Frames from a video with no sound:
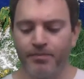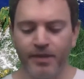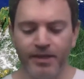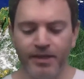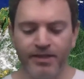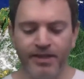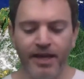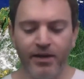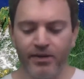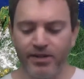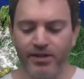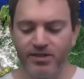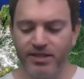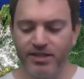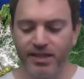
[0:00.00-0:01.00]
Now,
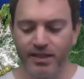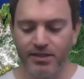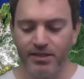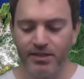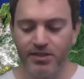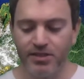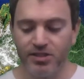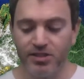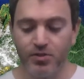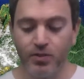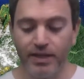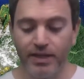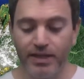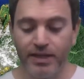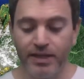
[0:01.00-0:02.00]
here's the thing, to just
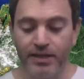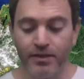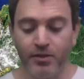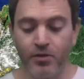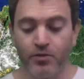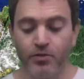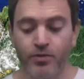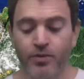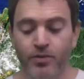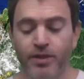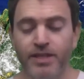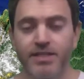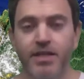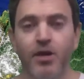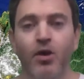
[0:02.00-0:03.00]
quickly go through
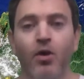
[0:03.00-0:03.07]
this.